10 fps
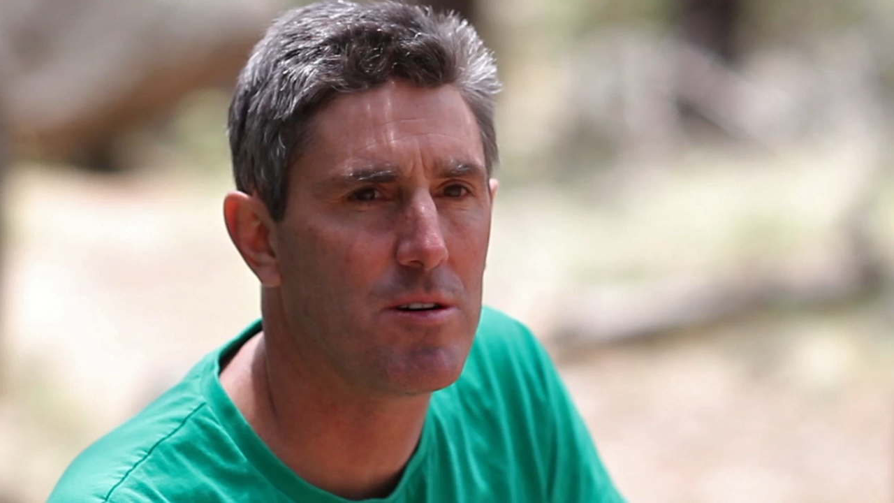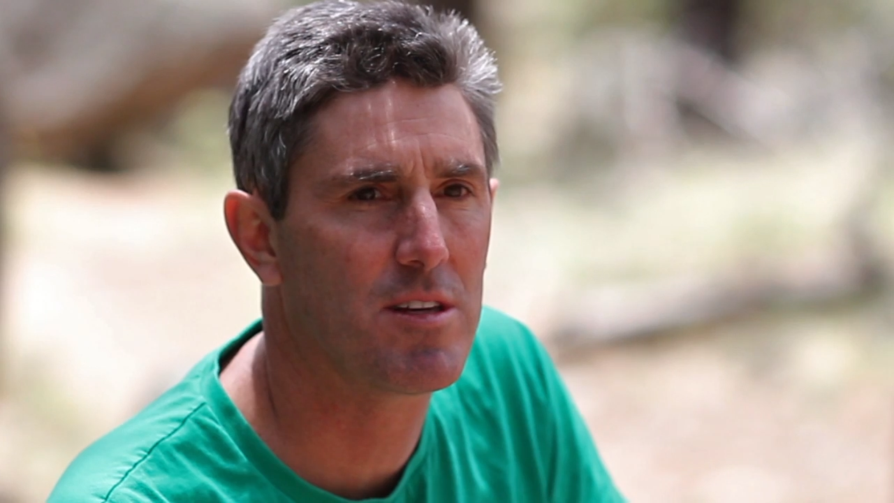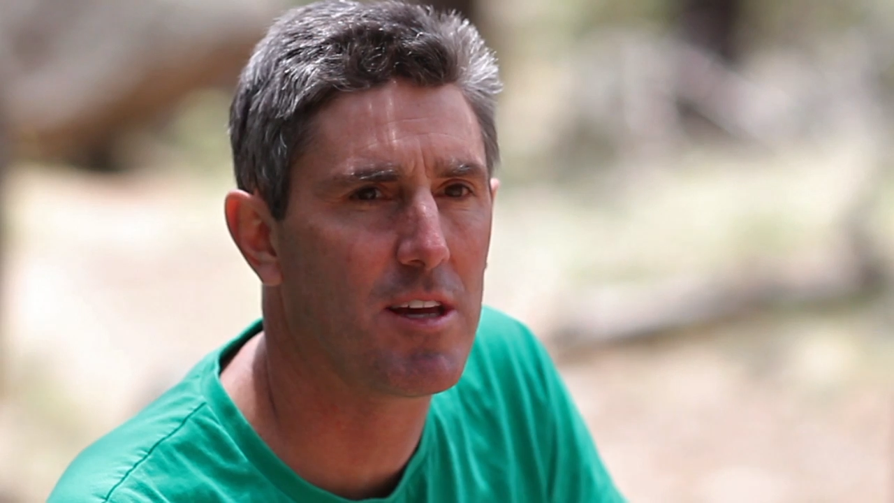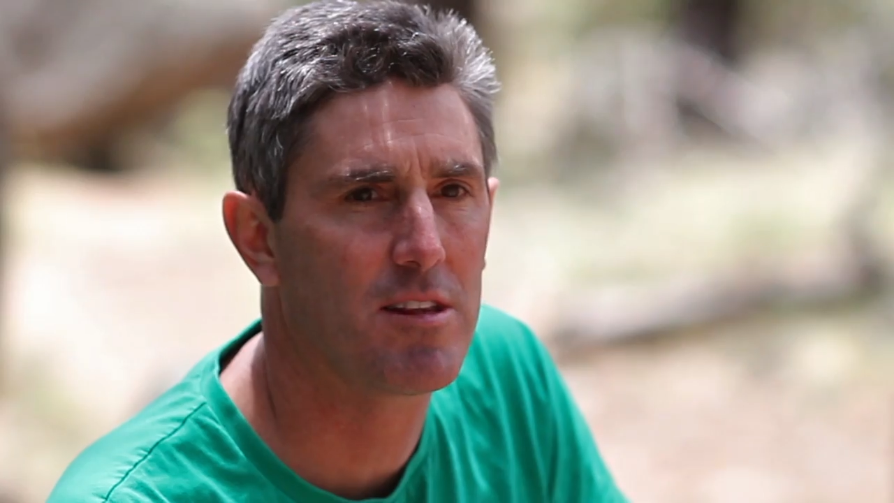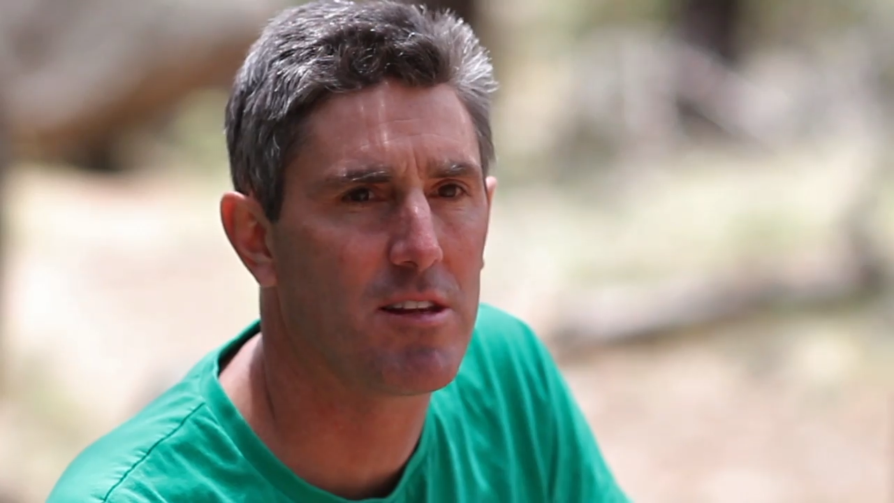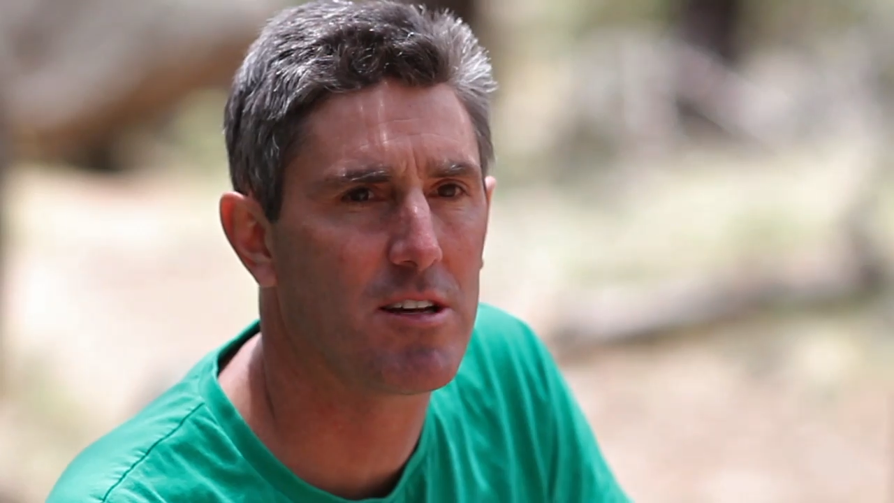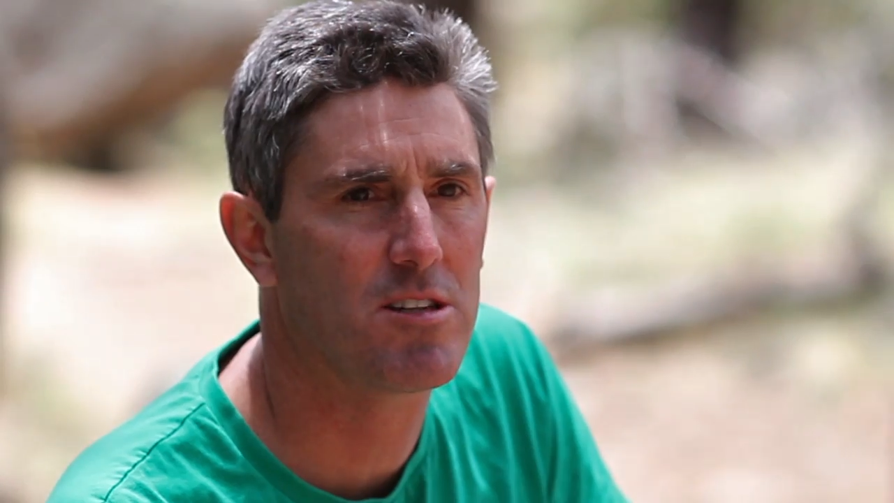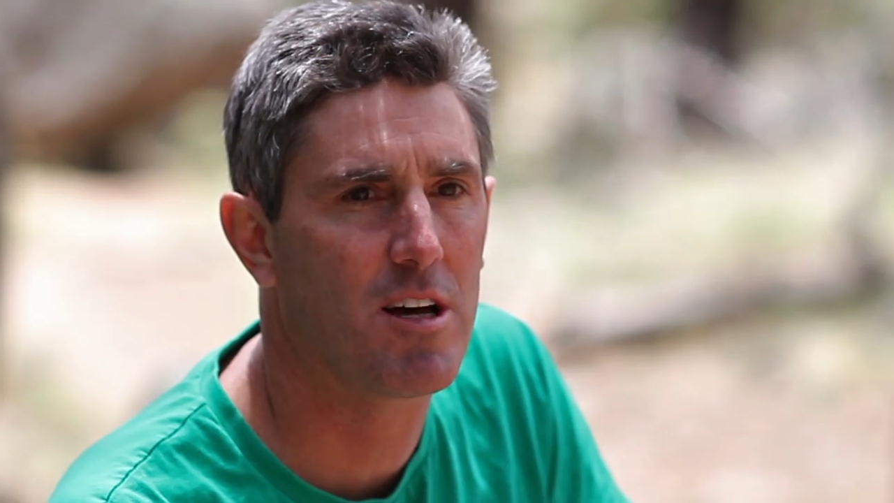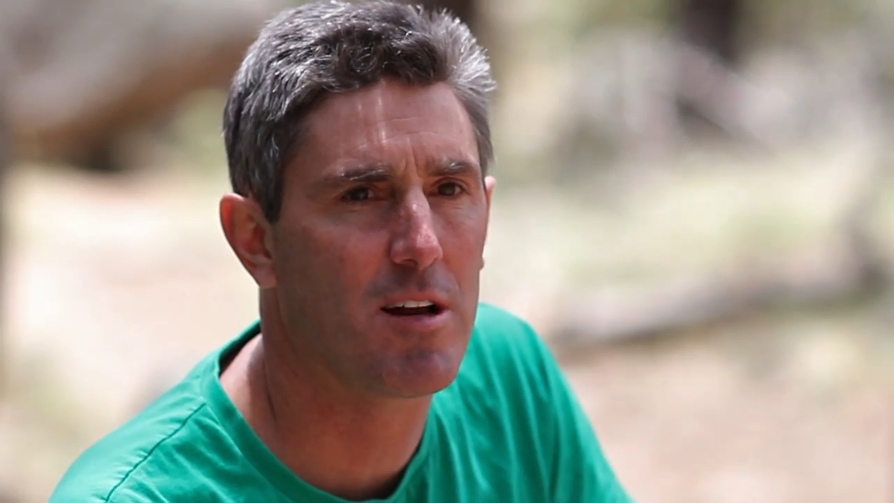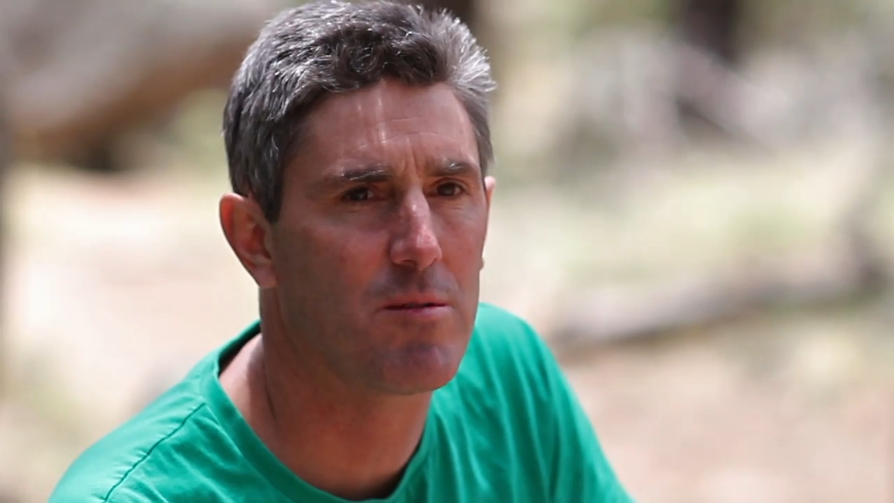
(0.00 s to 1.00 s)
it and get that
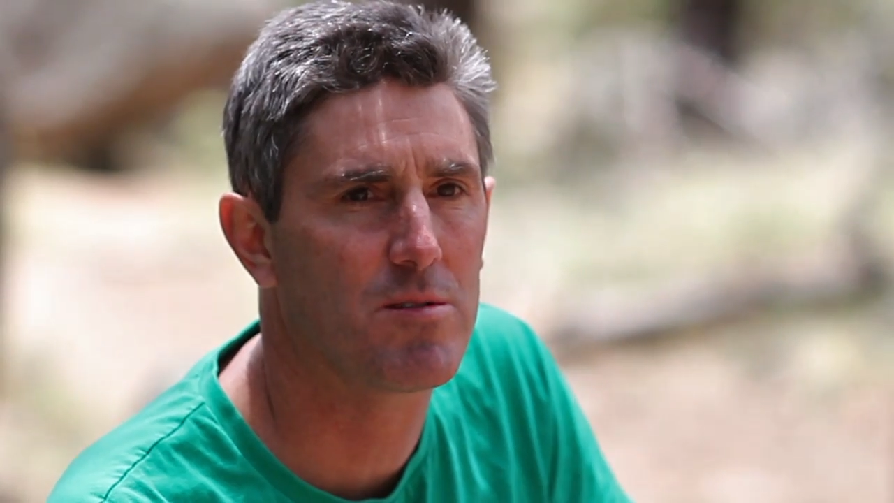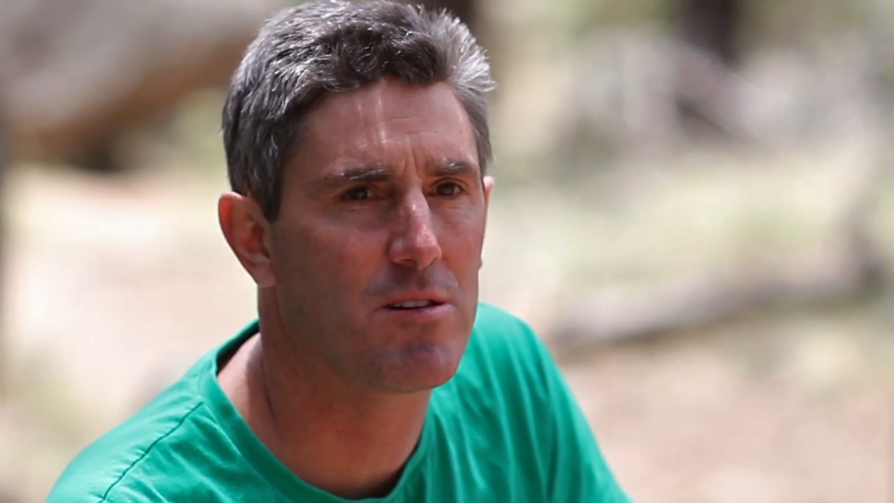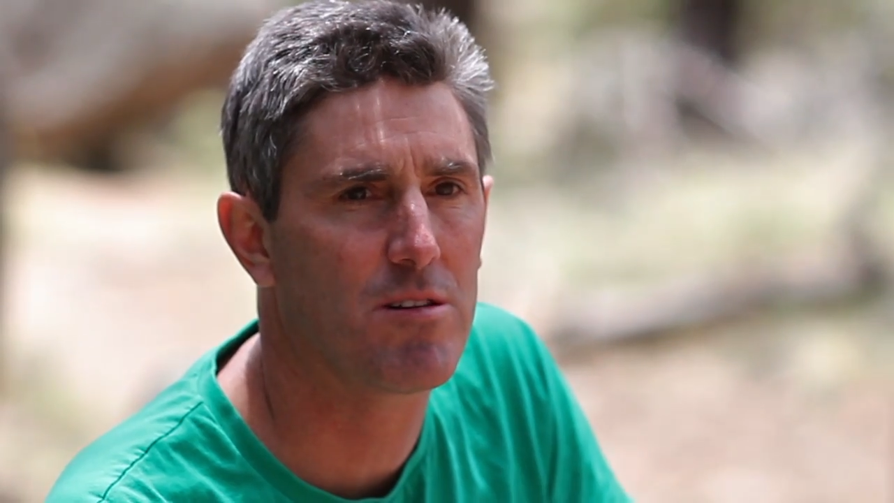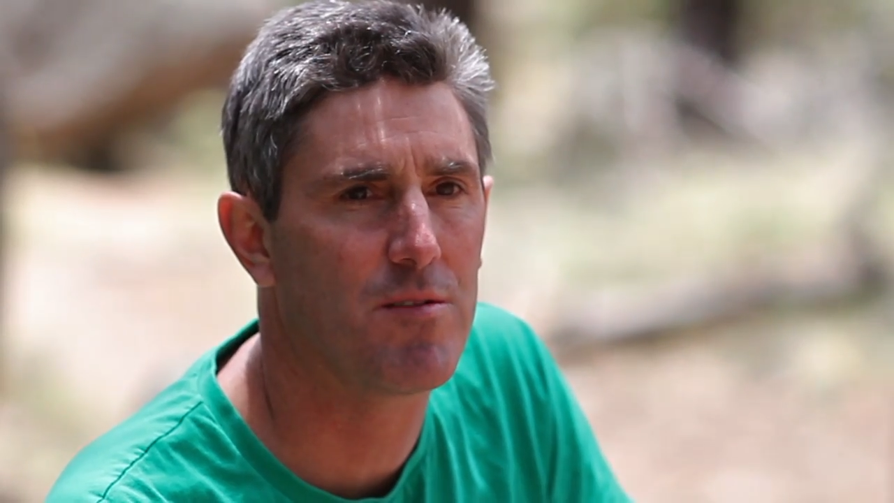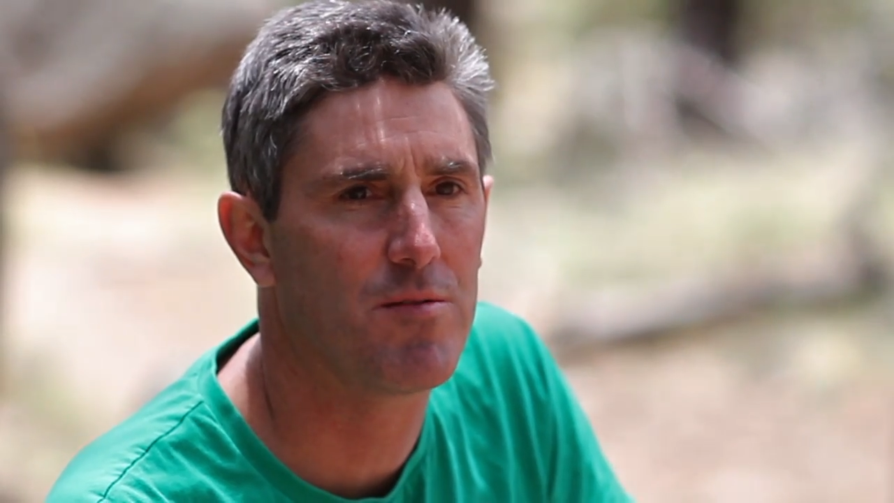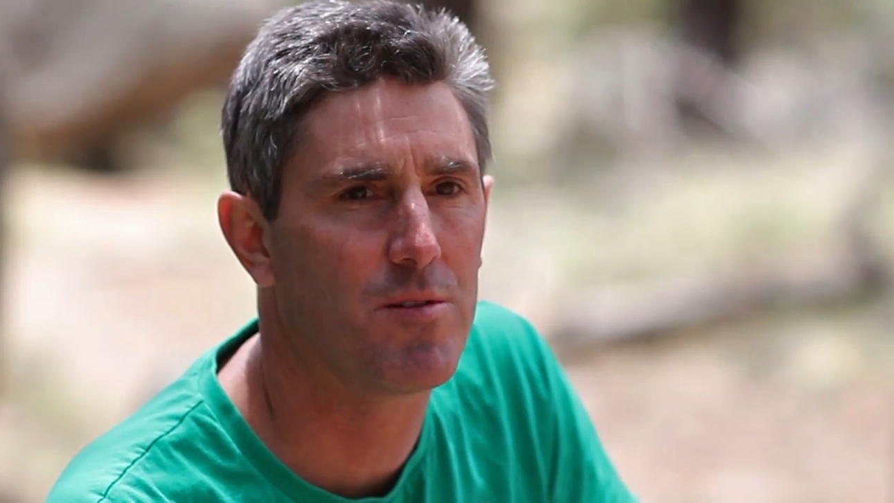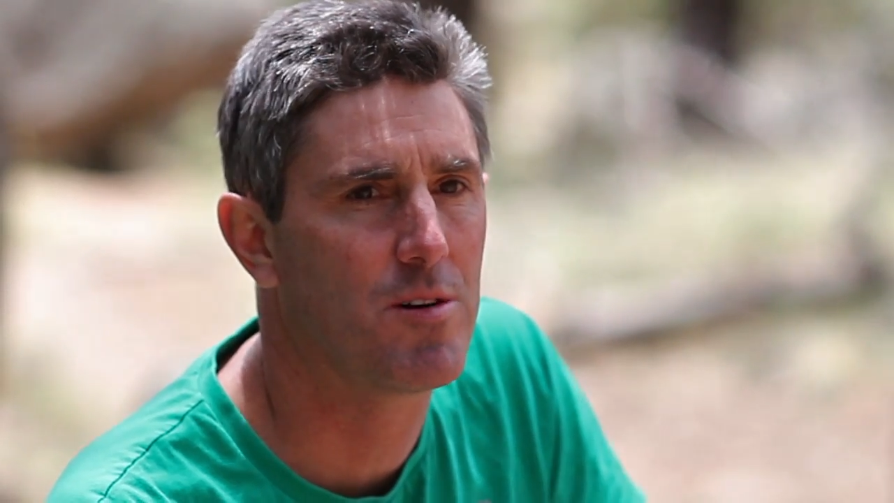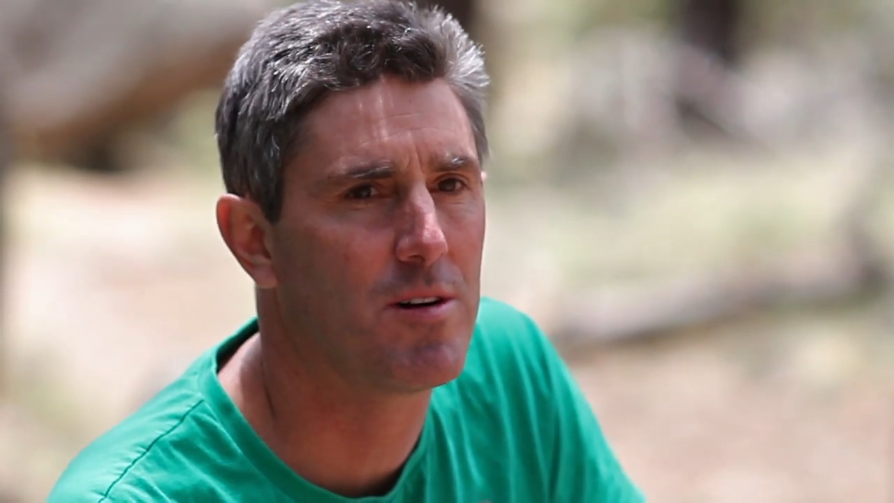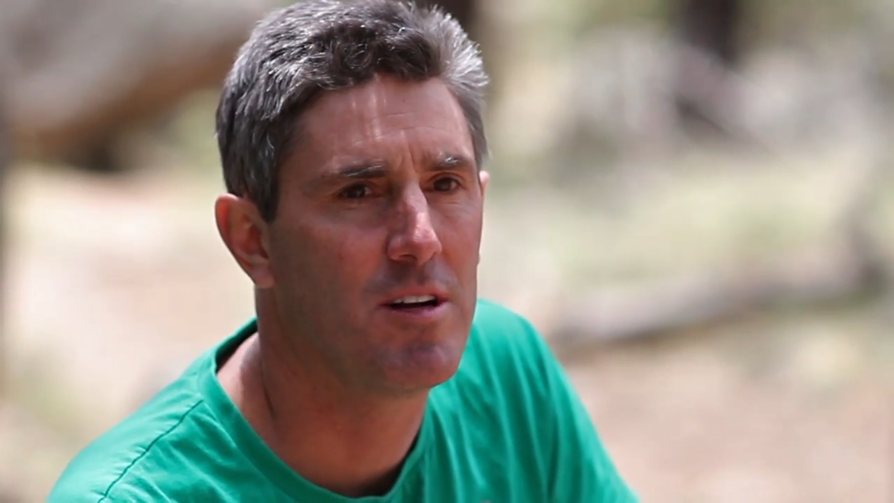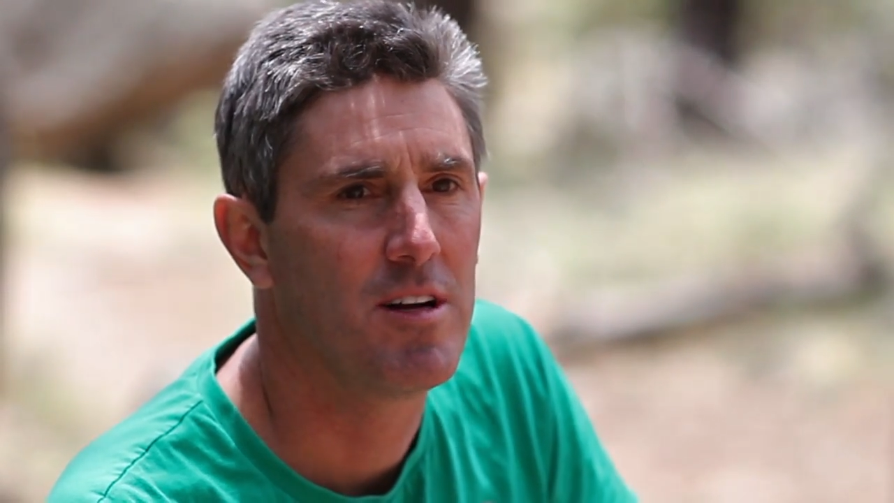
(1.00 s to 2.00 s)
shot I was looking
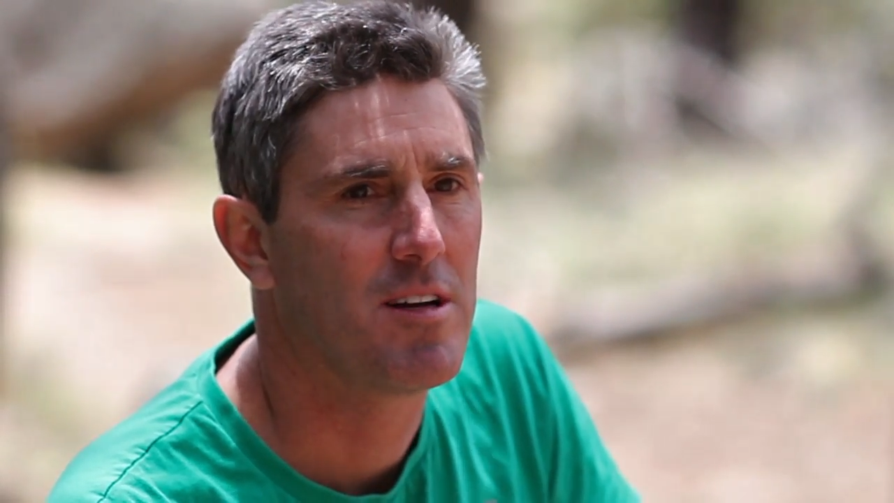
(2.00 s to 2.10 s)
for.